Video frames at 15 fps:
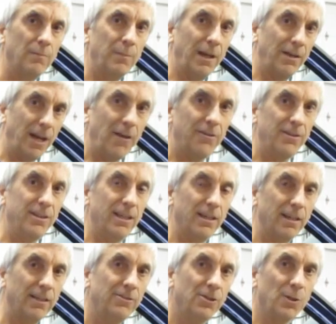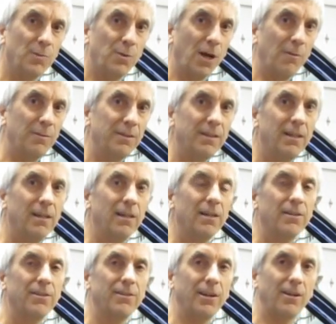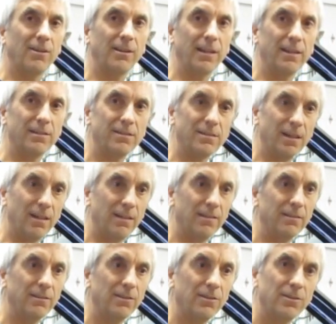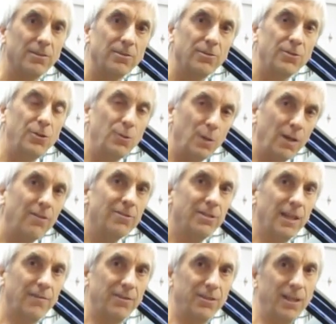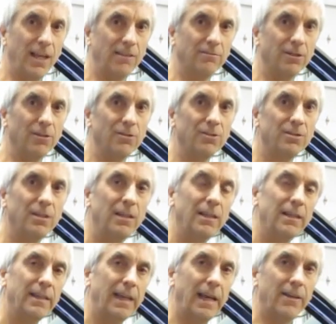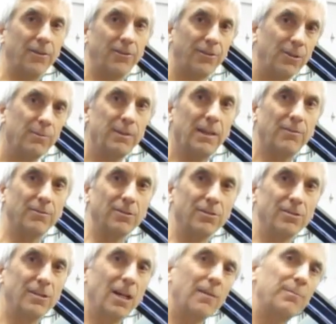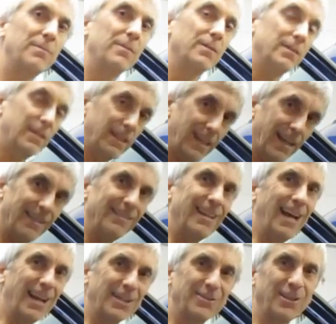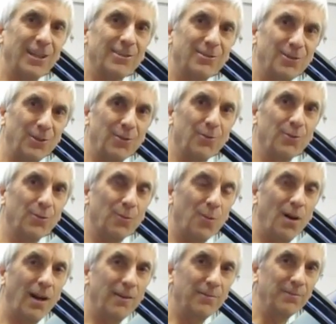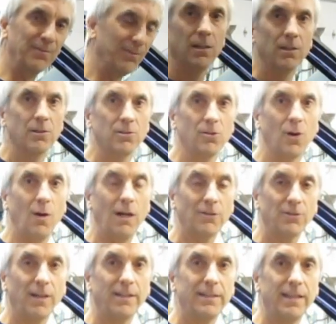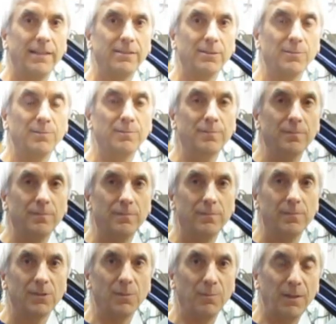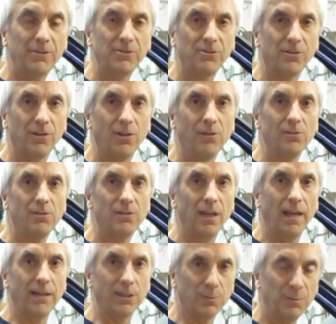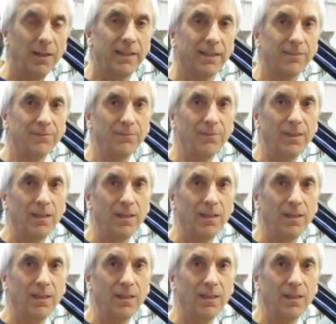Out in the engine compartment, there is 2 others you have to take loose, and a third one you have to loosen up to get access to the one. So I'll try to take some pictures of those and explain it,